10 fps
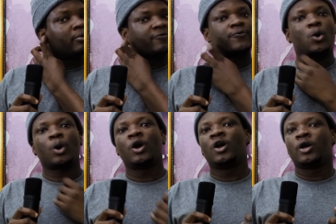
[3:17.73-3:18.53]

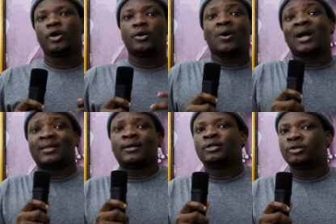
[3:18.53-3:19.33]
before, you know,
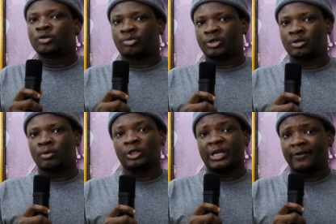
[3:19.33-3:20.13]
attending to pretty
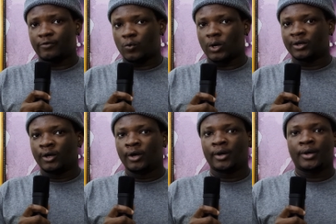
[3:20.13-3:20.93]
much everyone,
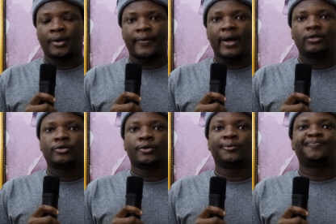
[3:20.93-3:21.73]
right?
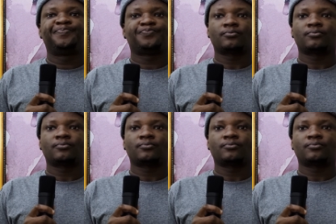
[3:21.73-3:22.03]
So